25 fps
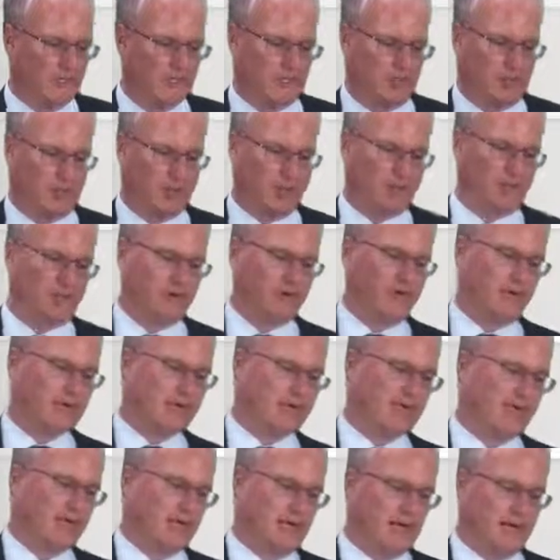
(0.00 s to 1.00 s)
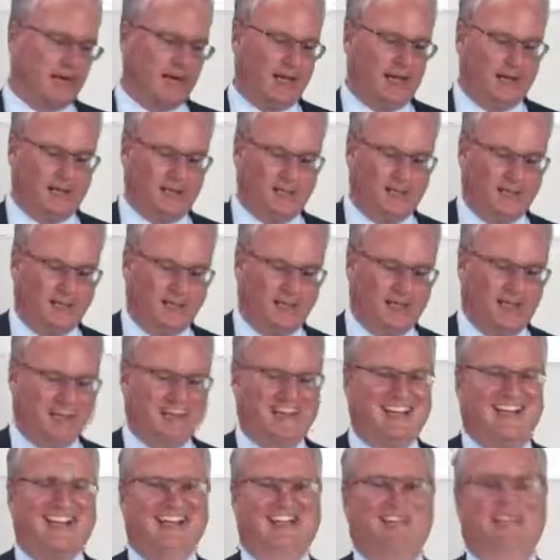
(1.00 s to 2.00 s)
So mainframes are a
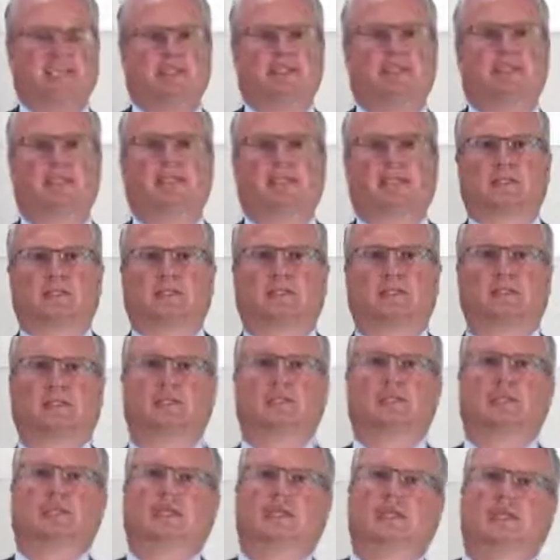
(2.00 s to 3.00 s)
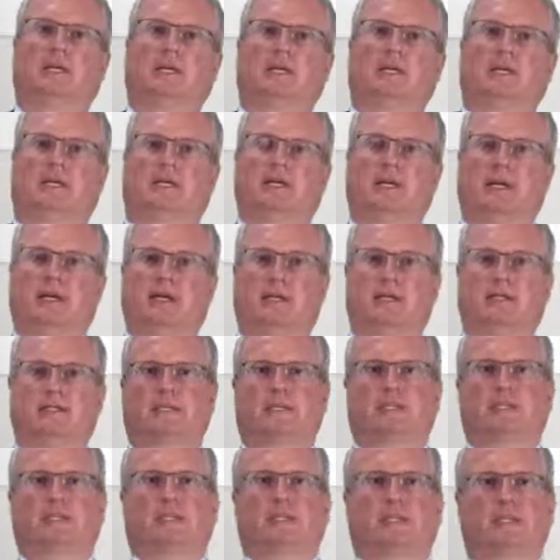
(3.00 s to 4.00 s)
high-end technology, and high-end
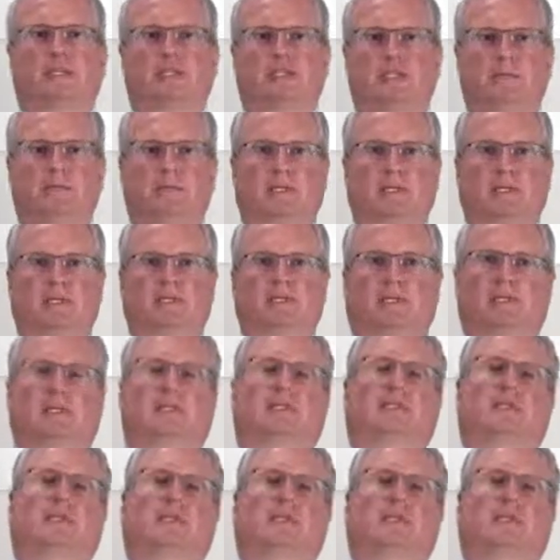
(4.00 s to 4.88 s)
technology means that it's